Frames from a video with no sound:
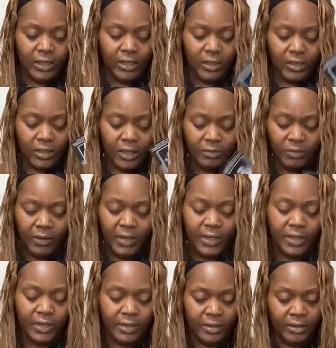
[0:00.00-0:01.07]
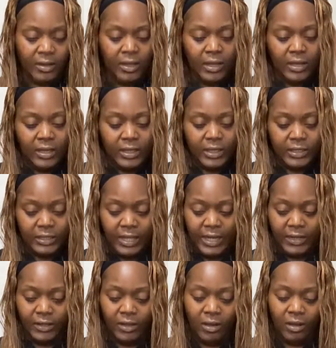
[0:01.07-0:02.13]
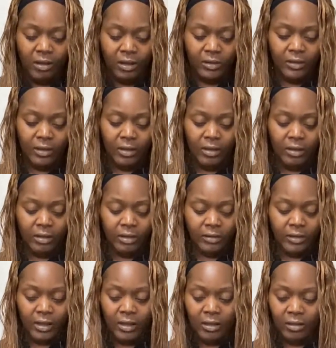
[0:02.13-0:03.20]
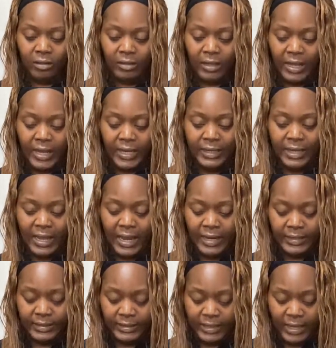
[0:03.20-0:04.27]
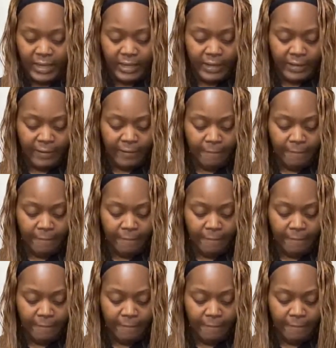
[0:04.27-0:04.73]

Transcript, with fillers: King of Cups right here. It's like, y'all, y'all, y'all, like night and day.